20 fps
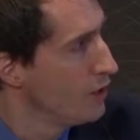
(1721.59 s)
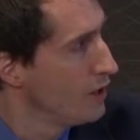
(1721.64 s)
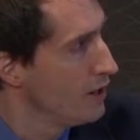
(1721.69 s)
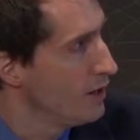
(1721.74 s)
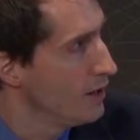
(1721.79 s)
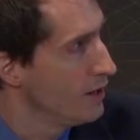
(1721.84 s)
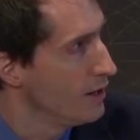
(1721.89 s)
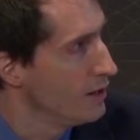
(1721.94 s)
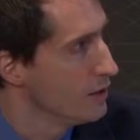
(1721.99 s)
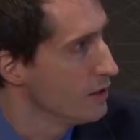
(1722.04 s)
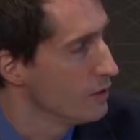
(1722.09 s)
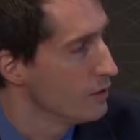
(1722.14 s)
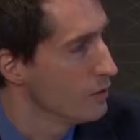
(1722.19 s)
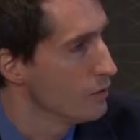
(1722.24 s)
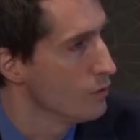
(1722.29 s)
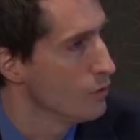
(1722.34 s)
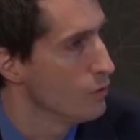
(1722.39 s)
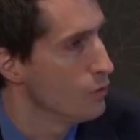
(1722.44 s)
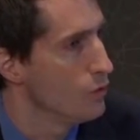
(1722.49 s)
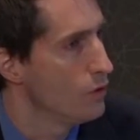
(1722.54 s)
Uh,
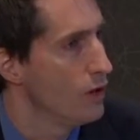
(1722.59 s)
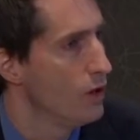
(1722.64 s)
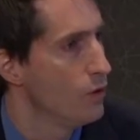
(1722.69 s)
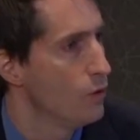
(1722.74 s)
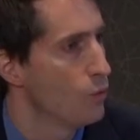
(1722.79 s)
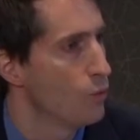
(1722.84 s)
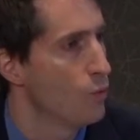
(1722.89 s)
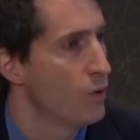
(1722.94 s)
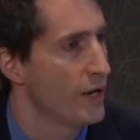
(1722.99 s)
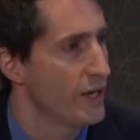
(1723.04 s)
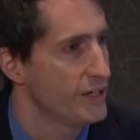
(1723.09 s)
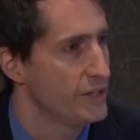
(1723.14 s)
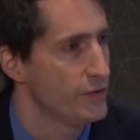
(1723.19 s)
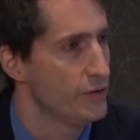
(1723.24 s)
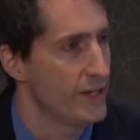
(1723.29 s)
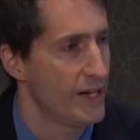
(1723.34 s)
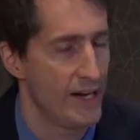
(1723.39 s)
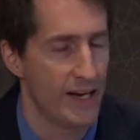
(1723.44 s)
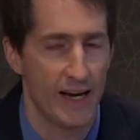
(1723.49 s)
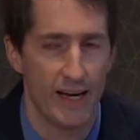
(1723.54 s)
when I do
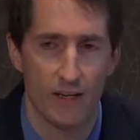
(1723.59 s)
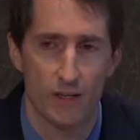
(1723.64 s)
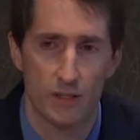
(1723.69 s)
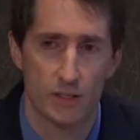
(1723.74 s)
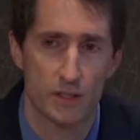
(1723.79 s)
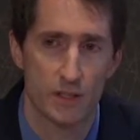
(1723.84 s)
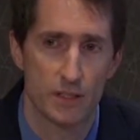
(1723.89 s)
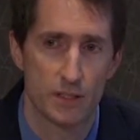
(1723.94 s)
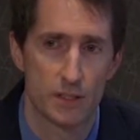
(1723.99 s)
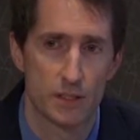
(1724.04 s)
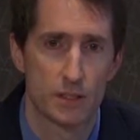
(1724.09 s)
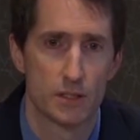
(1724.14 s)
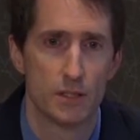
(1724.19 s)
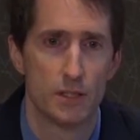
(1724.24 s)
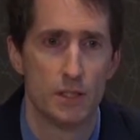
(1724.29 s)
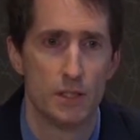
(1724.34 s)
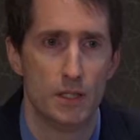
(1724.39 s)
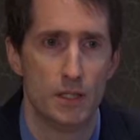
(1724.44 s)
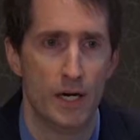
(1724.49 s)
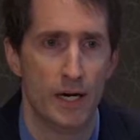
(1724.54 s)
that analysis,
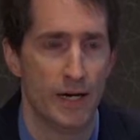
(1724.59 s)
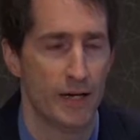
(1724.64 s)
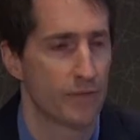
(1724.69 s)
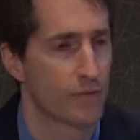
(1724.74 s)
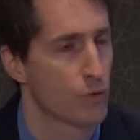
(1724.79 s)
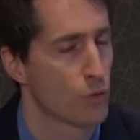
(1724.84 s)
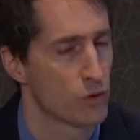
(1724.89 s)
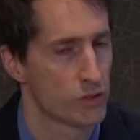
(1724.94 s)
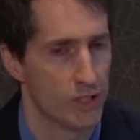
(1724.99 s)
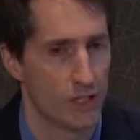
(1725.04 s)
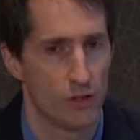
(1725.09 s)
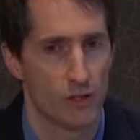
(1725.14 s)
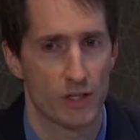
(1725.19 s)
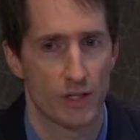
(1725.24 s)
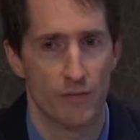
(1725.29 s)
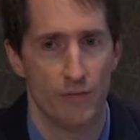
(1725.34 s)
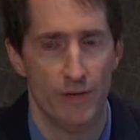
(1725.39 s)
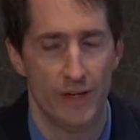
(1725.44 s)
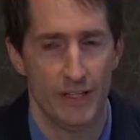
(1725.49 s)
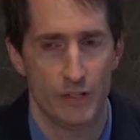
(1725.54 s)
I, of course, I look at
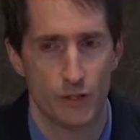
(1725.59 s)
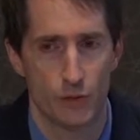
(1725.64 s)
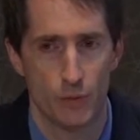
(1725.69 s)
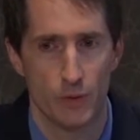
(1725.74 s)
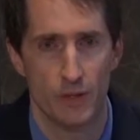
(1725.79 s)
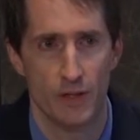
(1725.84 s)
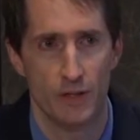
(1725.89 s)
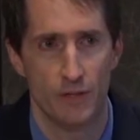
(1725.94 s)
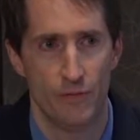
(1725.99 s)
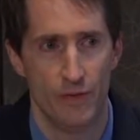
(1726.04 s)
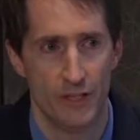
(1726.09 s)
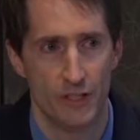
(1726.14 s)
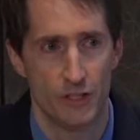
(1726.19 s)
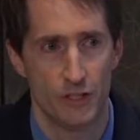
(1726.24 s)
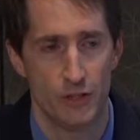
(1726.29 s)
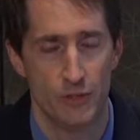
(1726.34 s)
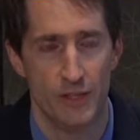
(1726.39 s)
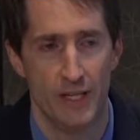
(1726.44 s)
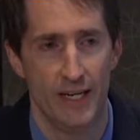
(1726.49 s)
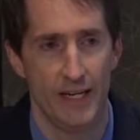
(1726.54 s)
phase, three, uh, phase
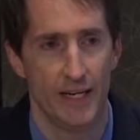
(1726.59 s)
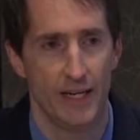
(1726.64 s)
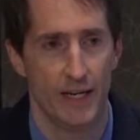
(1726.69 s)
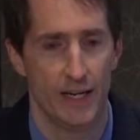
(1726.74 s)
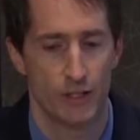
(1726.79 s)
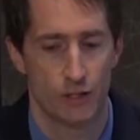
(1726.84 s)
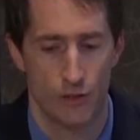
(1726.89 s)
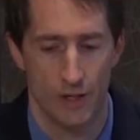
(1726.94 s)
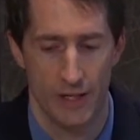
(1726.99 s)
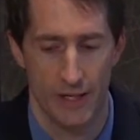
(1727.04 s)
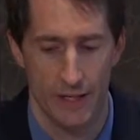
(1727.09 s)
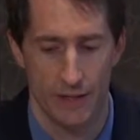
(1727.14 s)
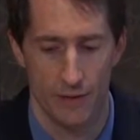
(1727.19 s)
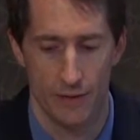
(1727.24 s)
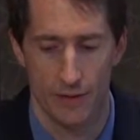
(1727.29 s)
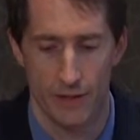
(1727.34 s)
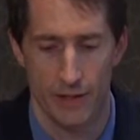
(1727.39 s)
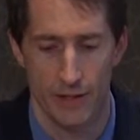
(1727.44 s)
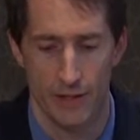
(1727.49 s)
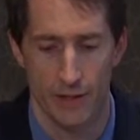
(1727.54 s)
two data. I try
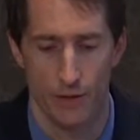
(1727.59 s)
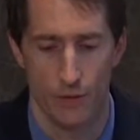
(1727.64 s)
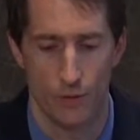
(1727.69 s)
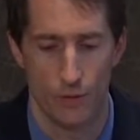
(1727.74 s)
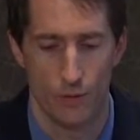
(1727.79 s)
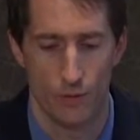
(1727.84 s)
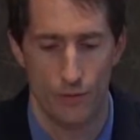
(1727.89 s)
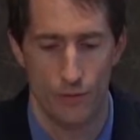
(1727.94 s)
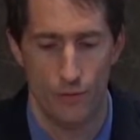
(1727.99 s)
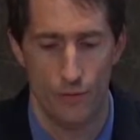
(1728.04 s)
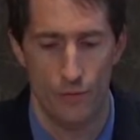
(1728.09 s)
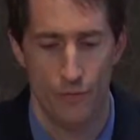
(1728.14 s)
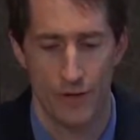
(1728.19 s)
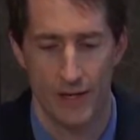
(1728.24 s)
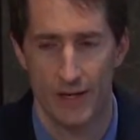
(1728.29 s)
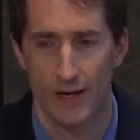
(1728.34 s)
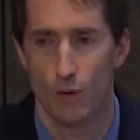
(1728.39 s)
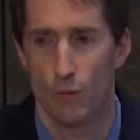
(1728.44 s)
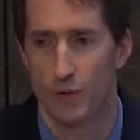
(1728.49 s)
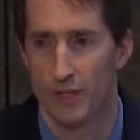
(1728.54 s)
and you know,
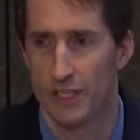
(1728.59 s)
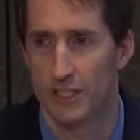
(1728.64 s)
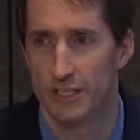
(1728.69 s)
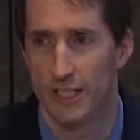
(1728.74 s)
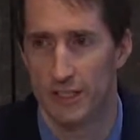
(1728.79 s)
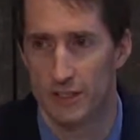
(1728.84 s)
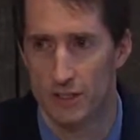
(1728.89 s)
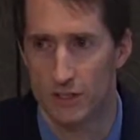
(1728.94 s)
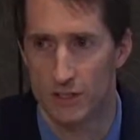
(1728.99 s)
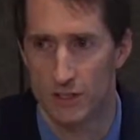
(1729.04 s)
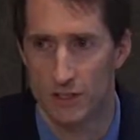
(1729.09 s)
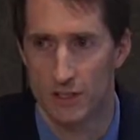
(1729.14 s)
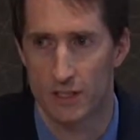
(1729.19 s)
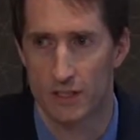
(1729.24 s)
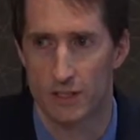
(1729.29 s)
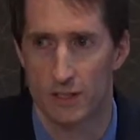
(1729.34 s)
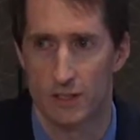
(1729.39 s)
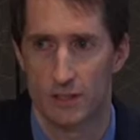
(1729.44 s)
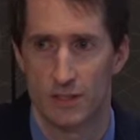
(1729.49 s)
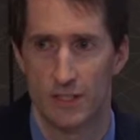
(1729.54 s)
figure out what the chances of
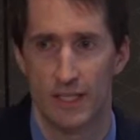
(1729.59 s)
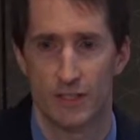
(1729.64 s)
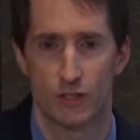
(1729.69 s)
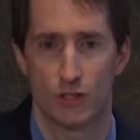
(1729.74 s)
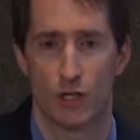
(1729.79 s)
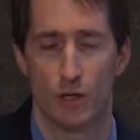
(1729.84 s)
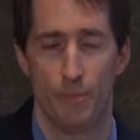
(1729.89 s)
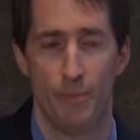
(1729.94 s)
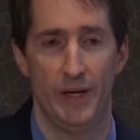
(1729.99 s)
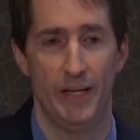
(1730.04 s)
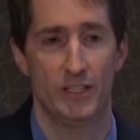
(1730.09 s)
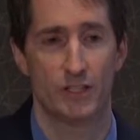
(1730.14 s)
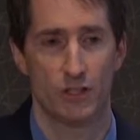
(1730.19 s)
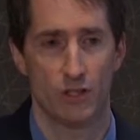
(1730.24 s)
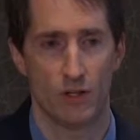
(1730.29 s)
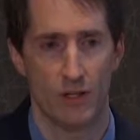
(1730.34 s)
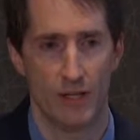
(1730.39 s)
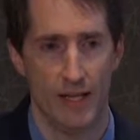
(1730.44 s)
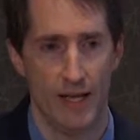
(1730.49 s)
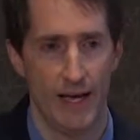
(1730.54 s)
success are based
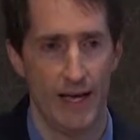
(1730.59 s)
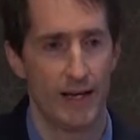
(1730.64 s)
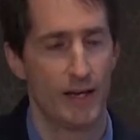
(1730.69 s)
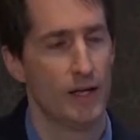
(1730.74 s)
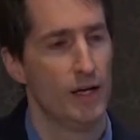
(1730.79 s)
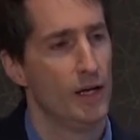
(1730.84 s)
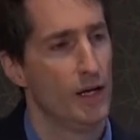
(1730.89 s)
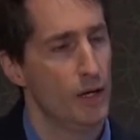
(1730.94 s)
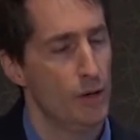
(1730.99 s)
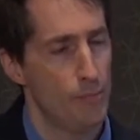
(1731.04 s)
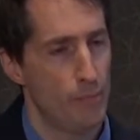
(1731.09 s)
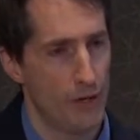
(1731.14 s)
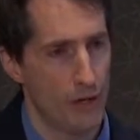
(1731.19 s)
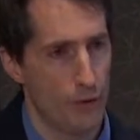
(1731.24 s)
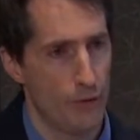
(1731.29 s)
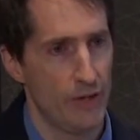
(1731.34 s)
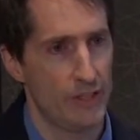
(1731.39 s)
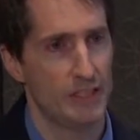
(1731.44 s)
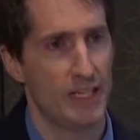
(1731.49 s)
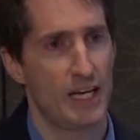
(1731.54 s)
on that, but I
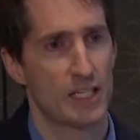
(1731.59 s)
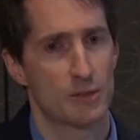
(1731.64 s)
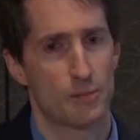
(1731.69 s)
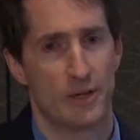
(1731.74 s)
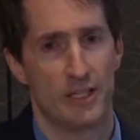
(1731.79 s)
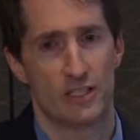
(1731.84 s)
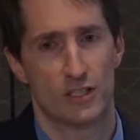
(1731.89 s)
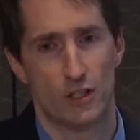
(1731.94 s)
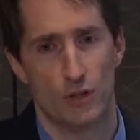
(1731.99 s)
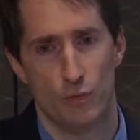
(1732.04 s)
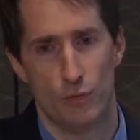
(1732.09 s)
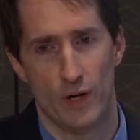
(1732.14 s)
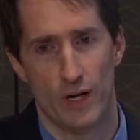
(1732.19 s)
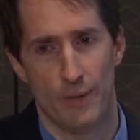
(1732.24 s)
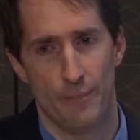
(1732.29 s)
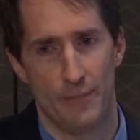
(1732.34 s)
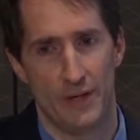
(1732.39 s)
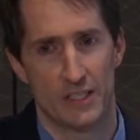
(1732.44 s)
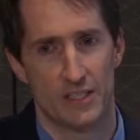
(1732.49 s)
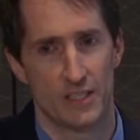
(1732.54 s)
always ask myself what
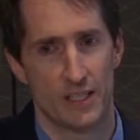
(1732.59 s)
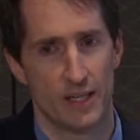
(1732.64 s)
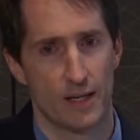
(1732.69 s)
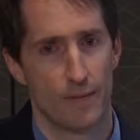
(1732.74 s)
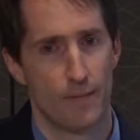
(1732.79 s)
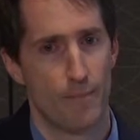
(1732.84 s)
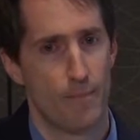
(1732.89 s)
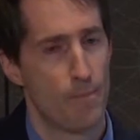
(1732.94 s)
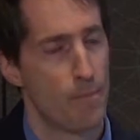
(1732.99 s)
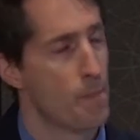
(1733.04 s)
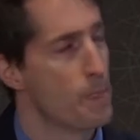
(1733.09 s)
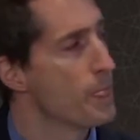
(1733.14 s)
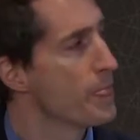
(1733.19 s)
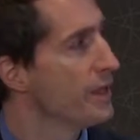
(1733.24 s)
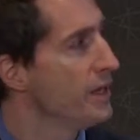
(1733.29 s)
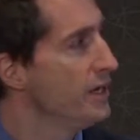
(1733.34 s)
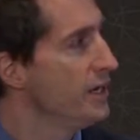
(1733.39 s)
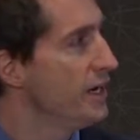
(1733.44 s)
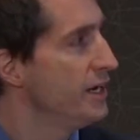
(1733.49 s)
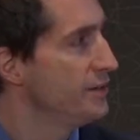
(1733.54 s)
I'm missing.
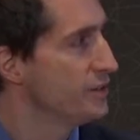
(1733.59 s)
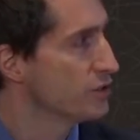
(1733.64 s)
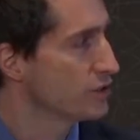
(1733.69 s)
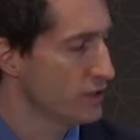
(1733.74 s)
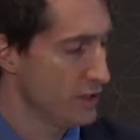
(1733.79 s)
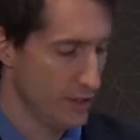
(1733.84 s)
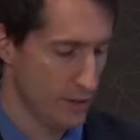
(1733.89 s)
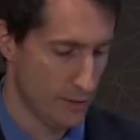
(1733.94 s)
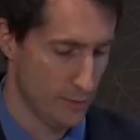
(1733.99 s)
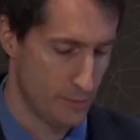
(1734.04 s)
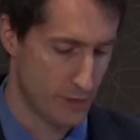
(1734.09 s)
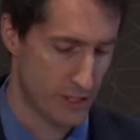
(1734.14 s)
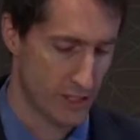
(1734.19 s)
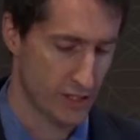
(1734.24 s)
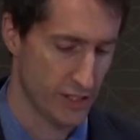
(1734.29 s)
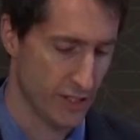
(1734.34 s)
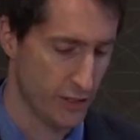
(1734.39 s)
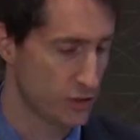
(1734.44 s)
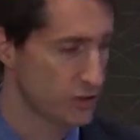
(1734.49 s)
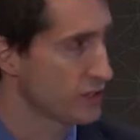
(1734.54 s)
And there's a
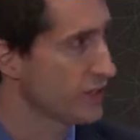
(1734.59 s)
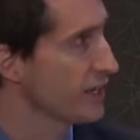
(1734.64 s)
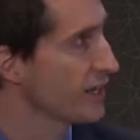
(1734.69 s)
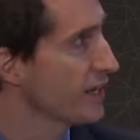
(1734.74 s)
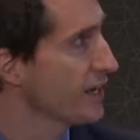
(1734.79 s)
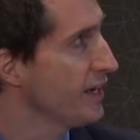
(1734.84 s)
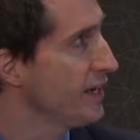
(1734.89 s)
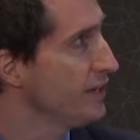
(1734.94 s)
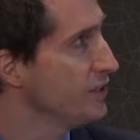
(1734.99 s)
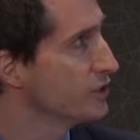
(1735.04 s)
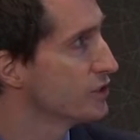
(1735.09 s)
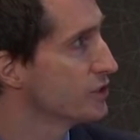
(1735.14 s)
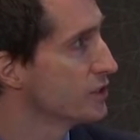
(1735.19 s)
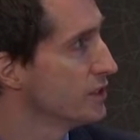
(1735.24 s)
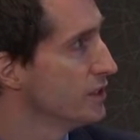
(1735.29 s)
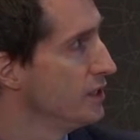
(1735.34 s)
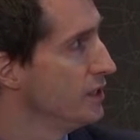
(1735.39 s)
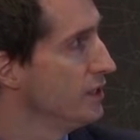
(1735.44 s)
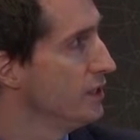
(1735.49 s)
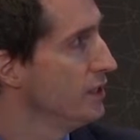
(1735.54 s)
particularly interesting case,
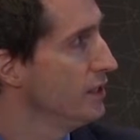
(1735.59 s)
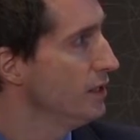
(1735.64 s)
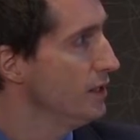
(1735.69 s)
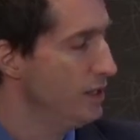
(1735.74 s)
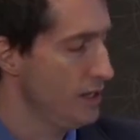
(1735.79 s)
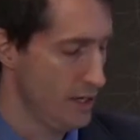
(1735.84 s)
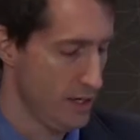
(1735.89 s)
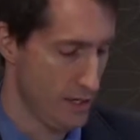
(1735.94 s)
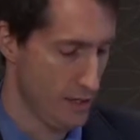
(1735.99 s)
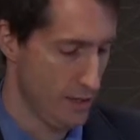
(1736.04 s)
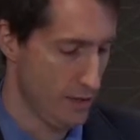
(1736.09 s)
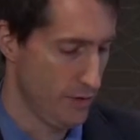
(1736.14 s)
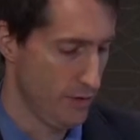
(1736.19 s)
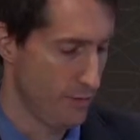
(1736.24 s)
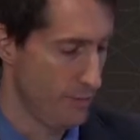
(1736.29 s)
uh,